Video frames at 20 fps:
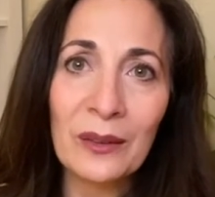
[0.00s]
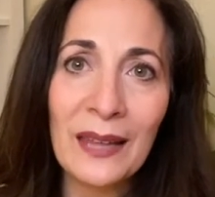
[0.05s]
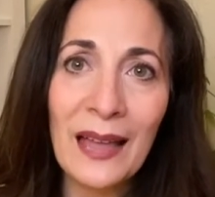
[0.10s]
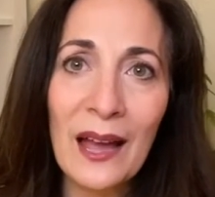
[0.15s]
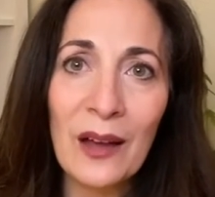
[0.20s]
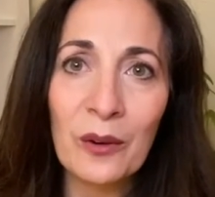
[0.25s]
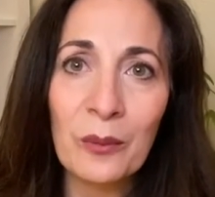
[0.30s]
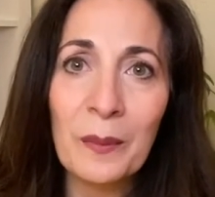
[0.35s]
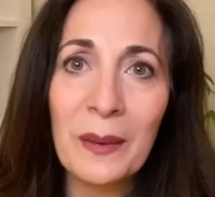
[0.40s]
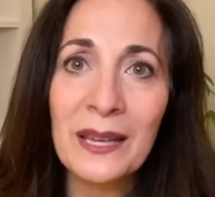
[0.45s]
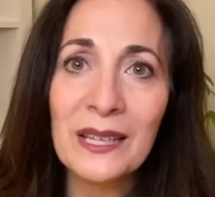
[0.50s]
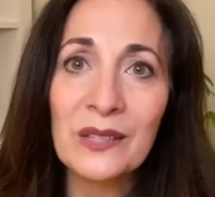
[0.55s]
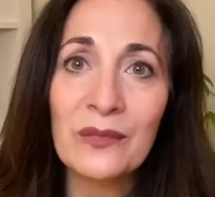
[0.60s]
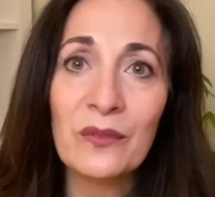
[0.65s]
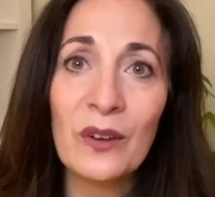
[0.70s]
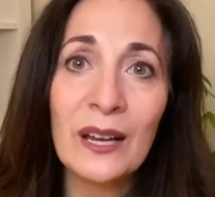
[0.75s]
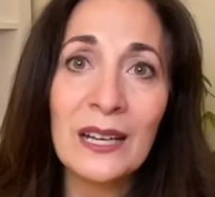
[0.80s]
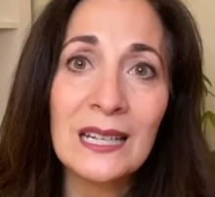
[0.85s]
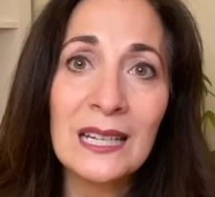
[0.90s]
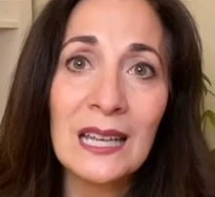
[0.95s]
loud makes
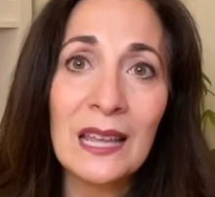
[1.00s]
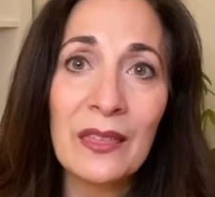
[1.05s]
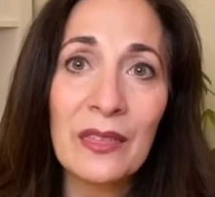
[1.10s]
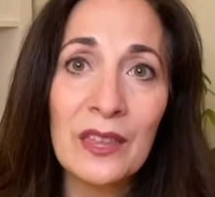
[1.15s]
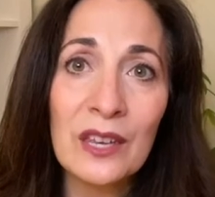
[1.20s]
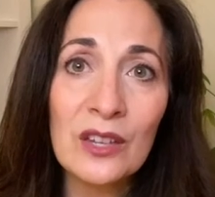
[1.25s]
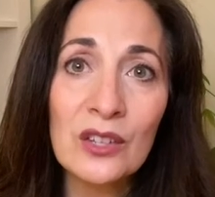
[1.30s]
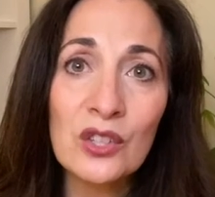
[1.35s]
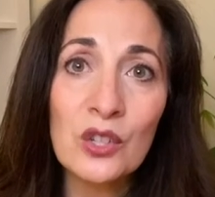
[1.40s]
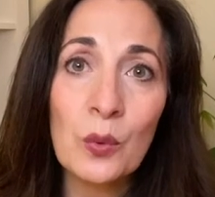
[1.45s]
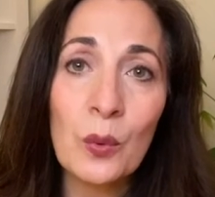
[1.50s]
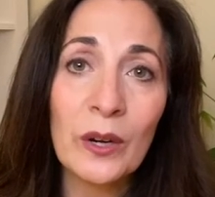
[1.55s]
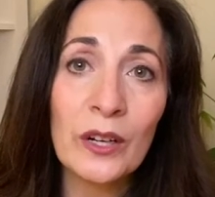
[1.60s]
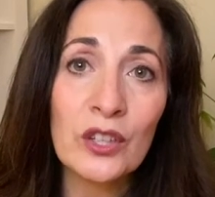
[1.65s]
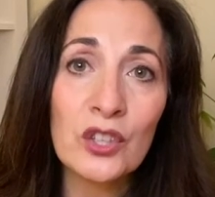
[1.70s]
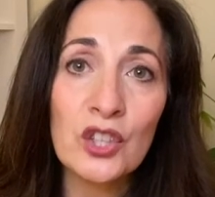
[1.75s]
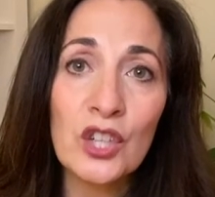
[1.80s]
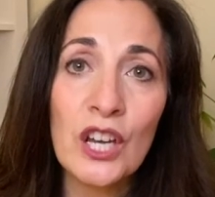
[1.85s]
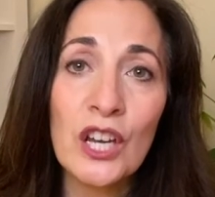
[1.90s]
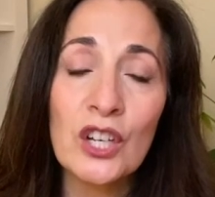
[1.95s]
finding things you want
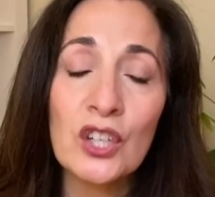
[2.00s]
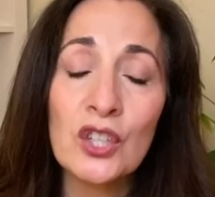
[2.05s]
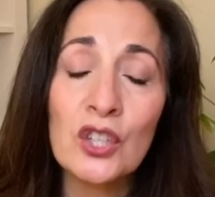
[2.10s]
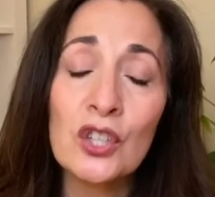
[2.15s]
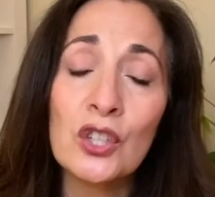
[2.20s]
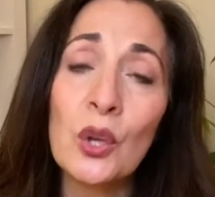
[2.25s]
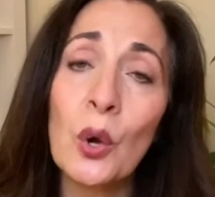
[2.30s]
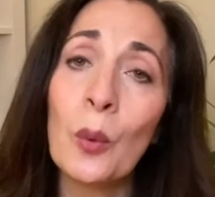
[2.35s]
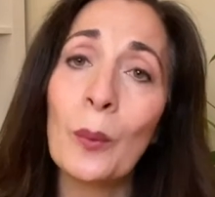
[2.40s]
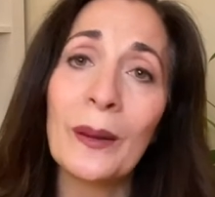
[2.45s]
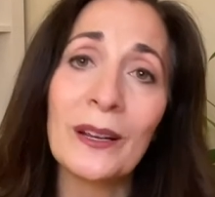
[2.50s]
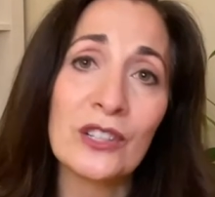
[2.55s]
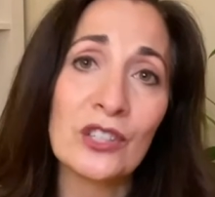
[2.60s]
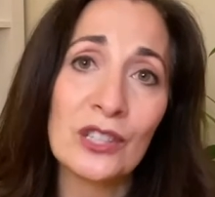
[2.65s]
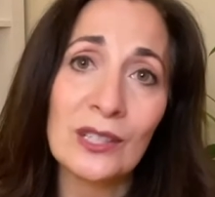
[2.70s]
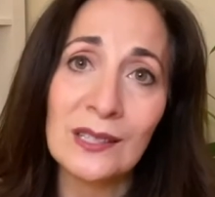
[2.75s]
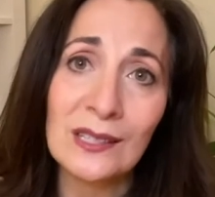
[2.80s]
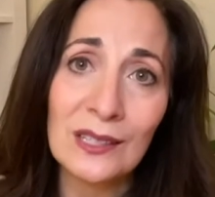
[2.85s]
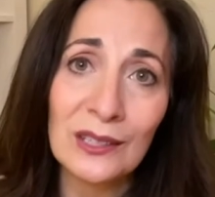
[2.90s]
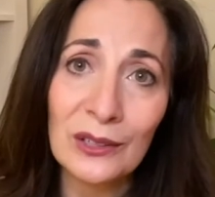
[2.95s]
to change so much
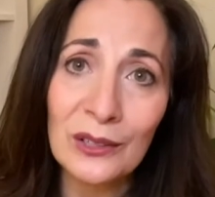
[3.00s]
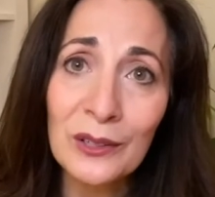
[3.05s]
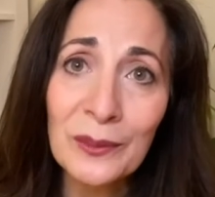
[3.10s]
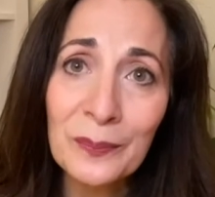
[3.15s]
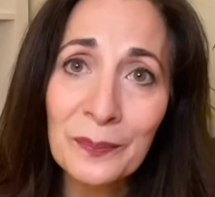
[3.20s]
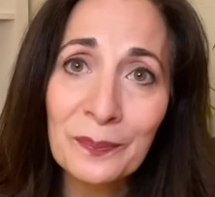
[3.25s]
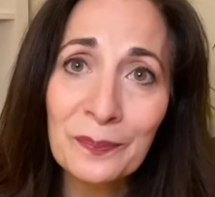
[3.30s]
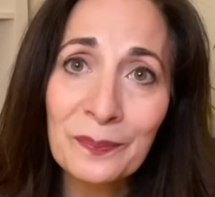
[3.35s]
easier.